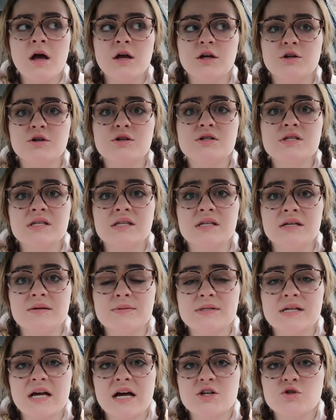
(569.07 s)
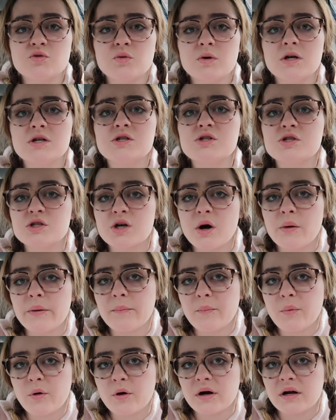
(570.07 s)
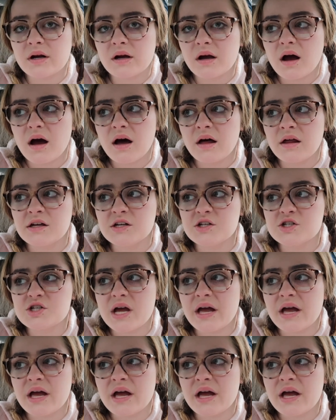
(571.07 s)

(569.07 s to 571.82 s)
Your sleep schedule is so important in college,